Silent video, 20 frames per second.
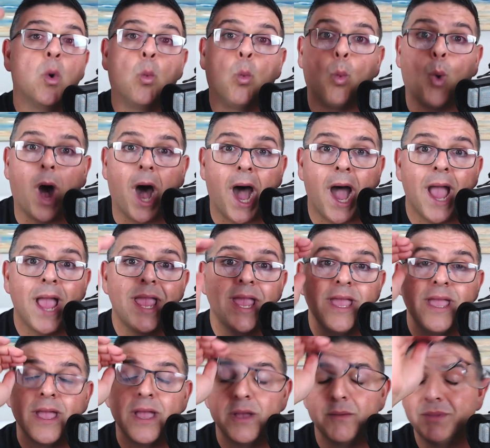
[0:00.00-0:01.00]

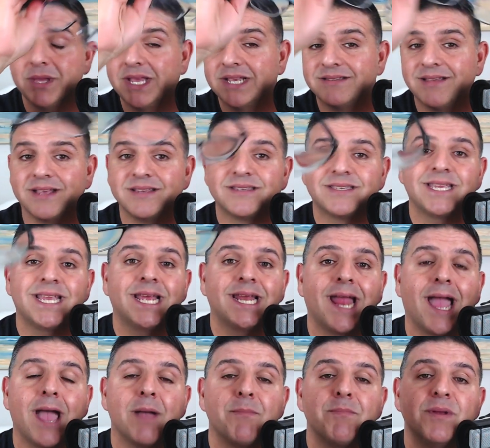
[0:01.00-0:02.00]
Why? Because I see it
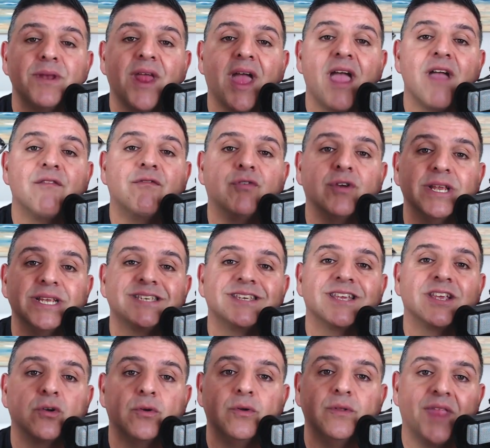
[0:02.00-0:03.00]
happen every
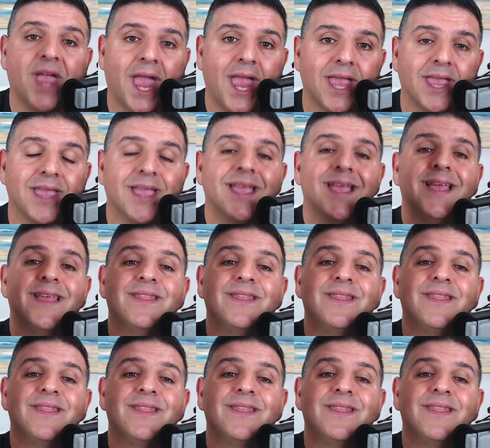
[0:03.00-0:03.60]
single day.